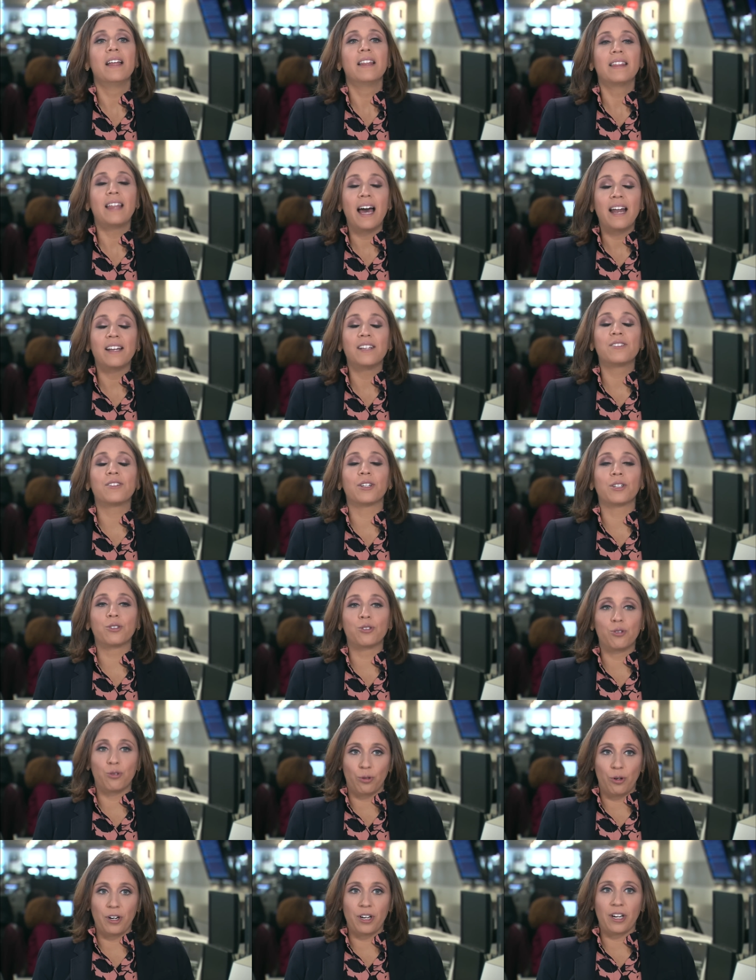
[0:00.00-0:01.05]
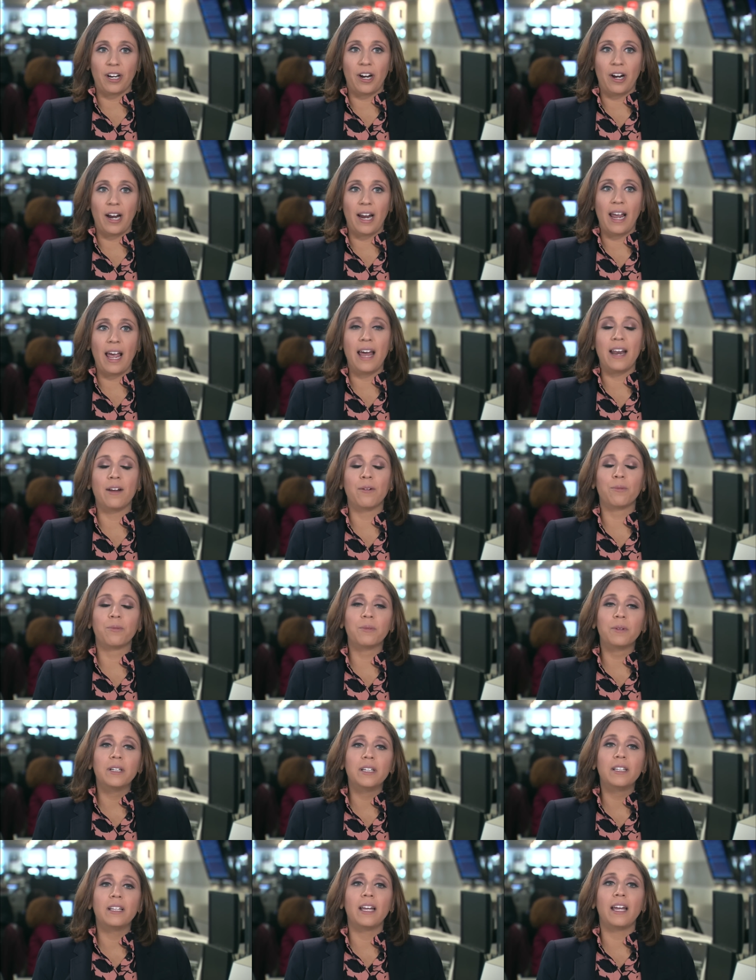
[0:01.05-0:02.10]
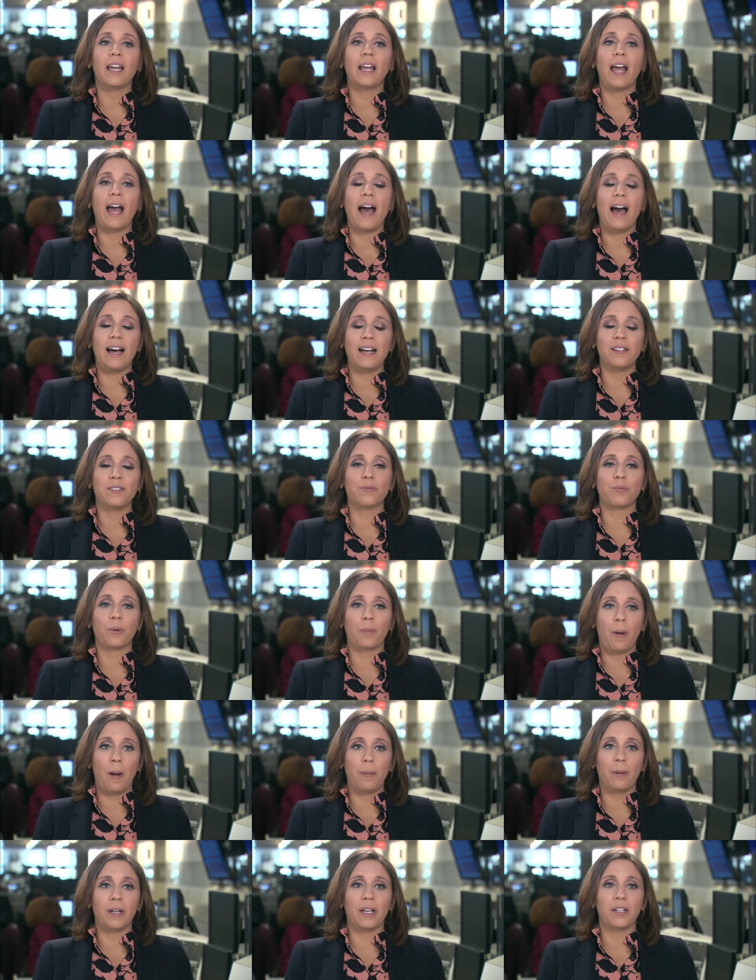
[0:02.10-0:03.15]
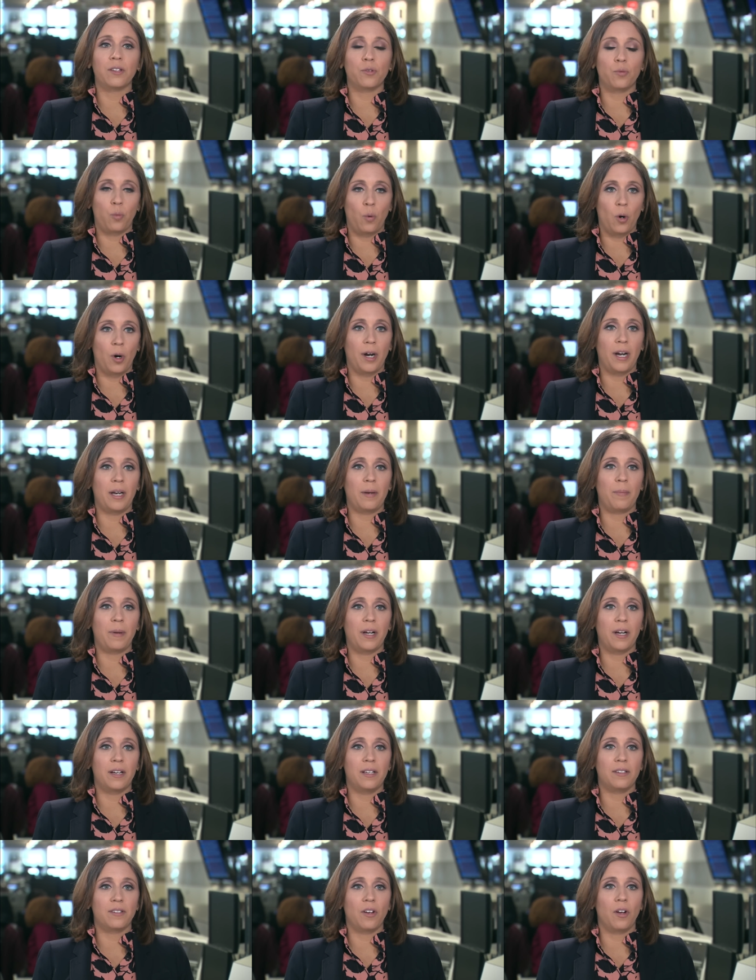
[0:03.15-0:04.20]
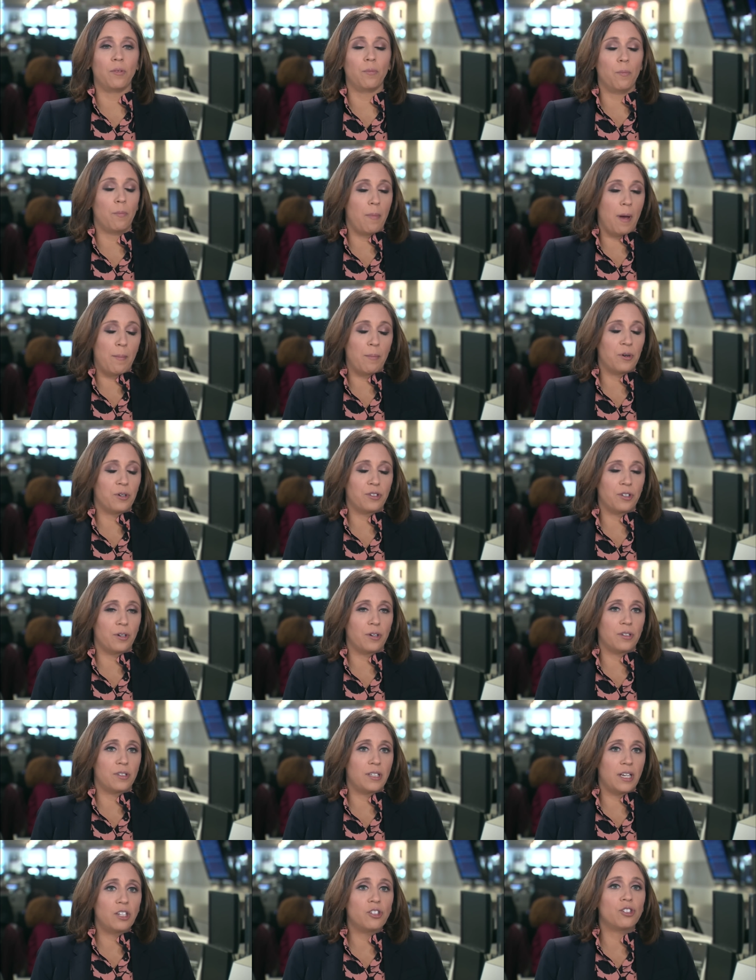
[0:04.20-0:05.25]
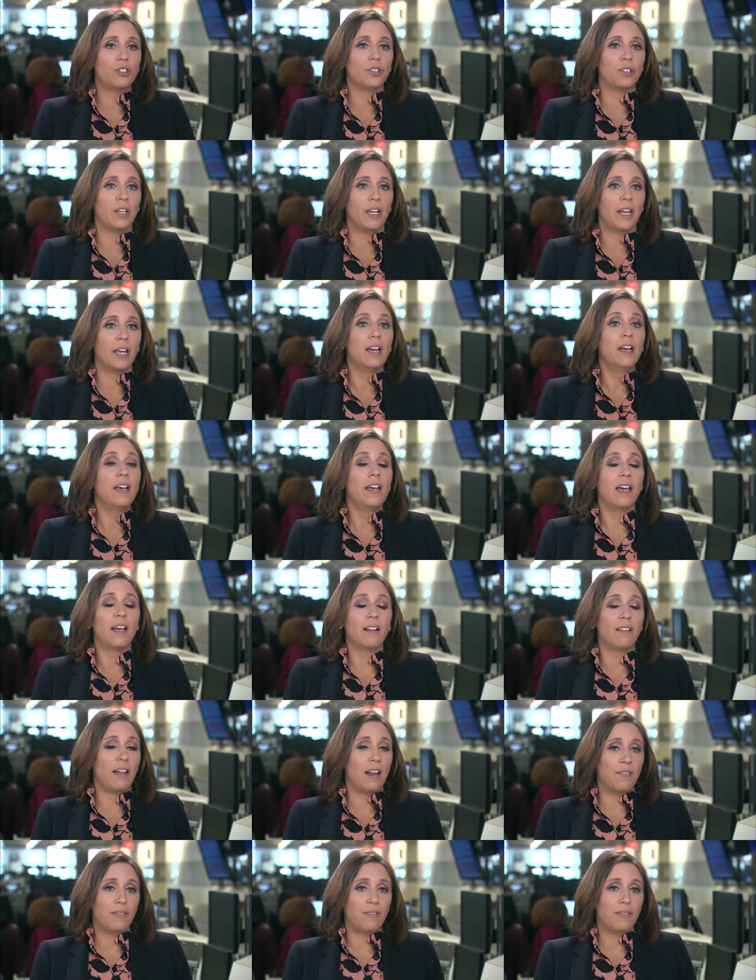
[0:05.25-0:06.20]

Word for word: That is extraordinary, and it really has Republicans worried, because members are essentially, in a lot